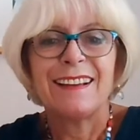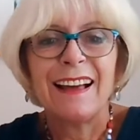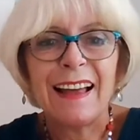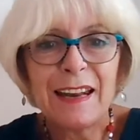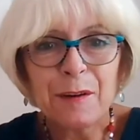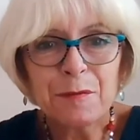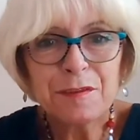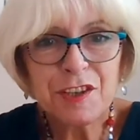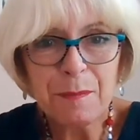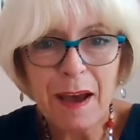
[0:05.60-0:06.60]
Hello,
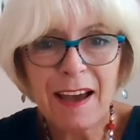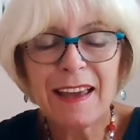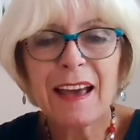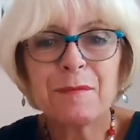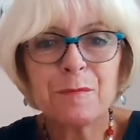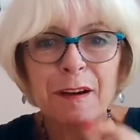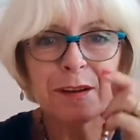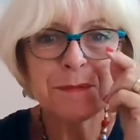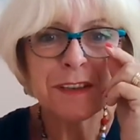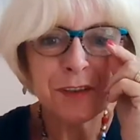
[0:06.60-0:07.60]
Shemai, and welcome
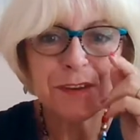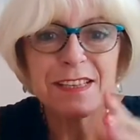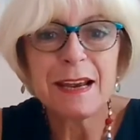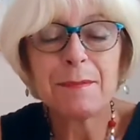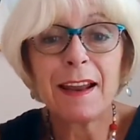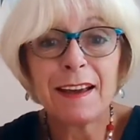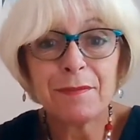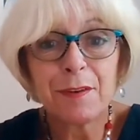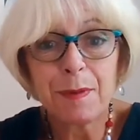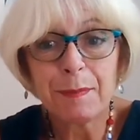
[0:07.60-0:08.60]
to Storytime Live
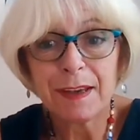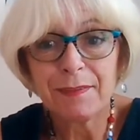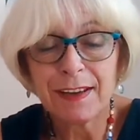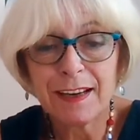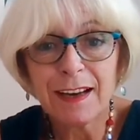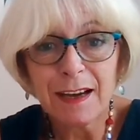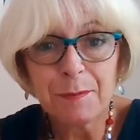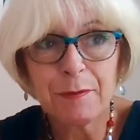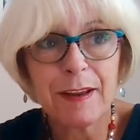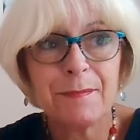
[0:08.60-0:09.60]
from Abergavenny
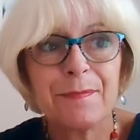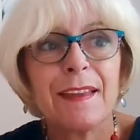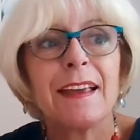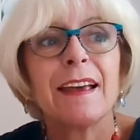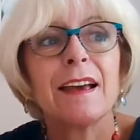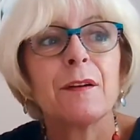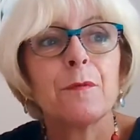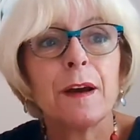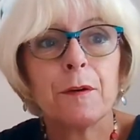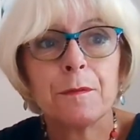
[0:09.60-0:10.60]
Library.
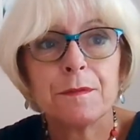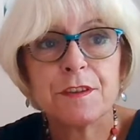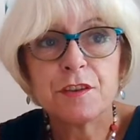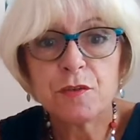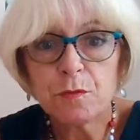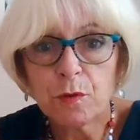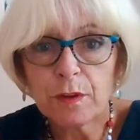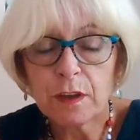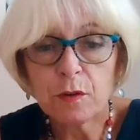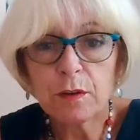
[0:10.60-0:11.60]
Well, did you know
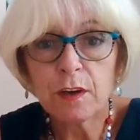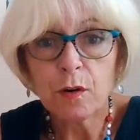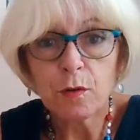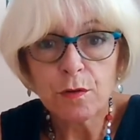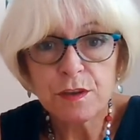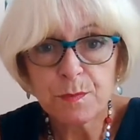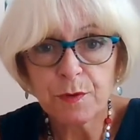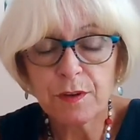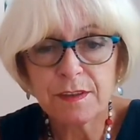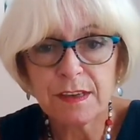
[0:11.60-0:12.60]
that you can order
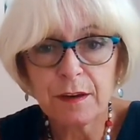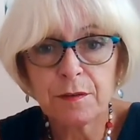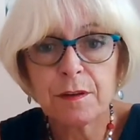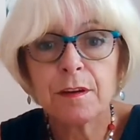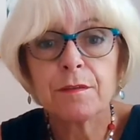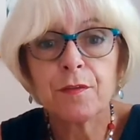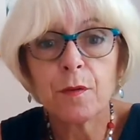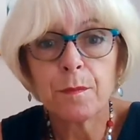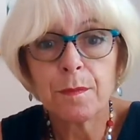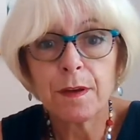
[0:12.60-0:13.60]
books now
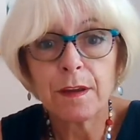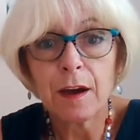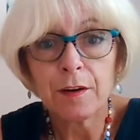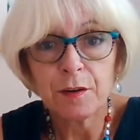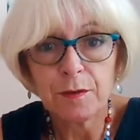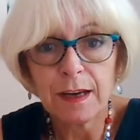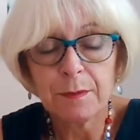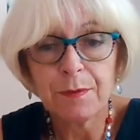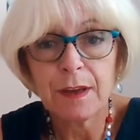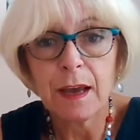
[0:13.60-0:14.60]
from our new
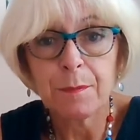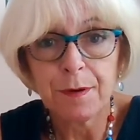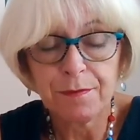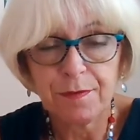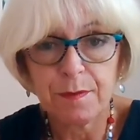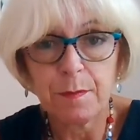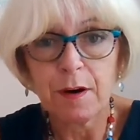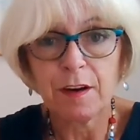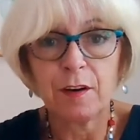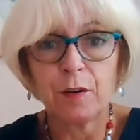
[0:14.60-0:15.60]
library above the
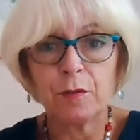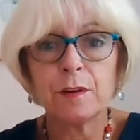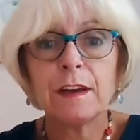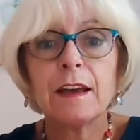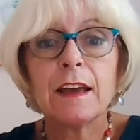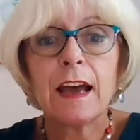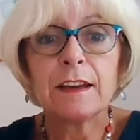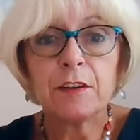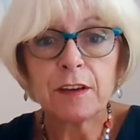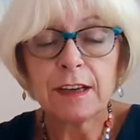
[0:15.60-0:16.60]
Market Hall,
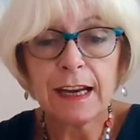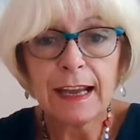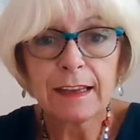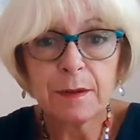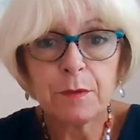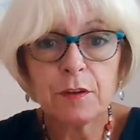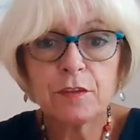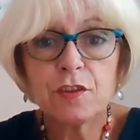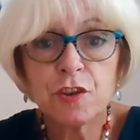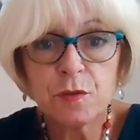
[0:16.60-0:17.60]
and you can collect them
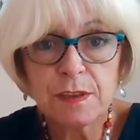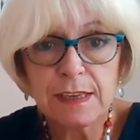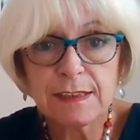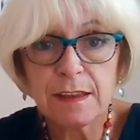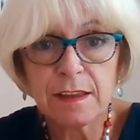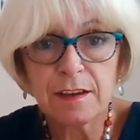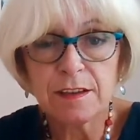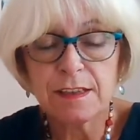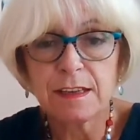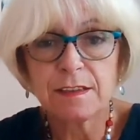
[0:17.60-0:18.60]
on Tuesdays and
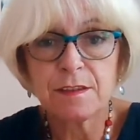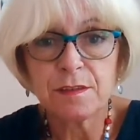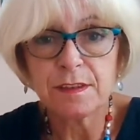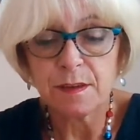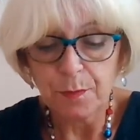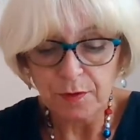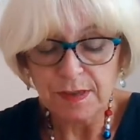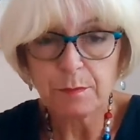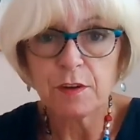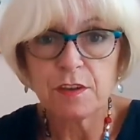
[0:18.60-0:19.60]
Thursdays? So the books
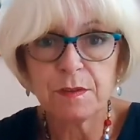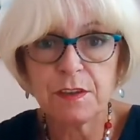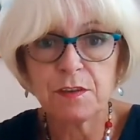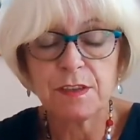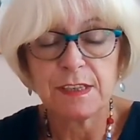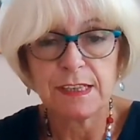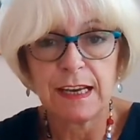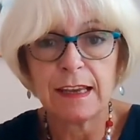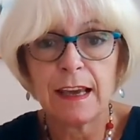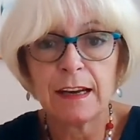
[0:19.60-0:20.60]
I'm going to read you
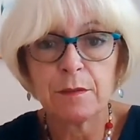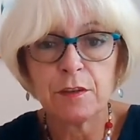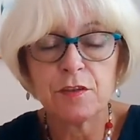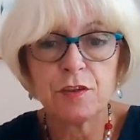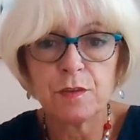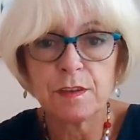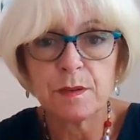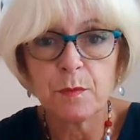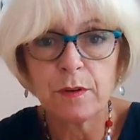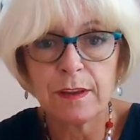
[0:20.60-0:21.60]
today, and I'm going to show you
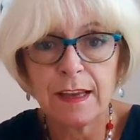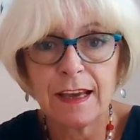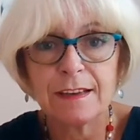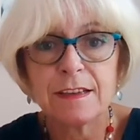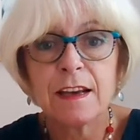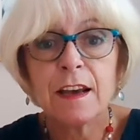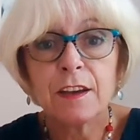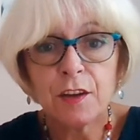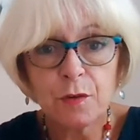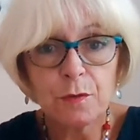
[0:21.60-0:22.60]
some more at the end,
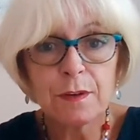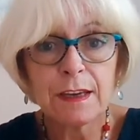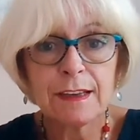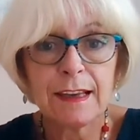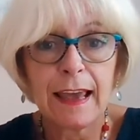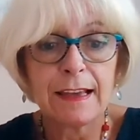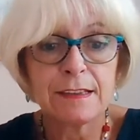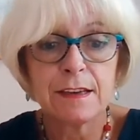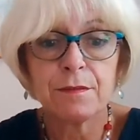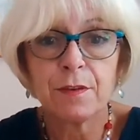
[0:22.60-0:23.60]
you can
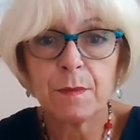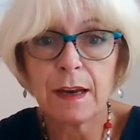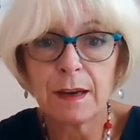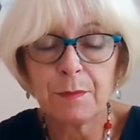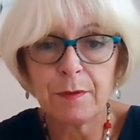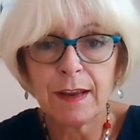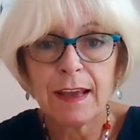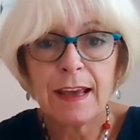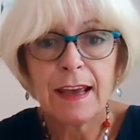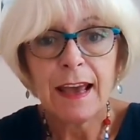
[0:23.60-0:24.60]
get from the library
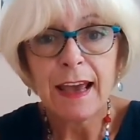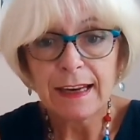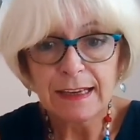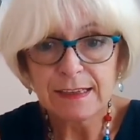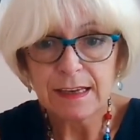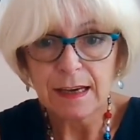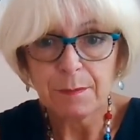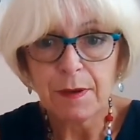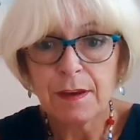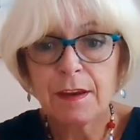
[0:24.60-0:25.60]

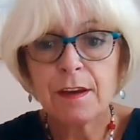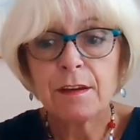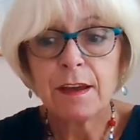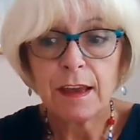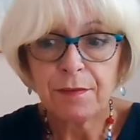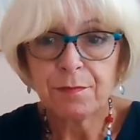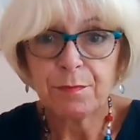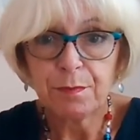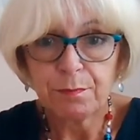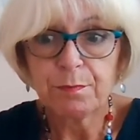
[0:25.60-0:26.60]
anytime if
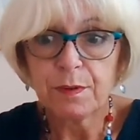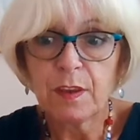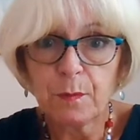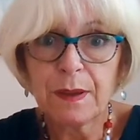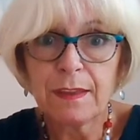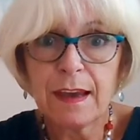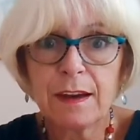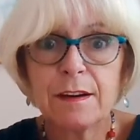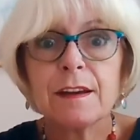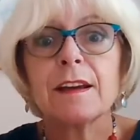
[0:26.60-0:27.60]
they'll be there.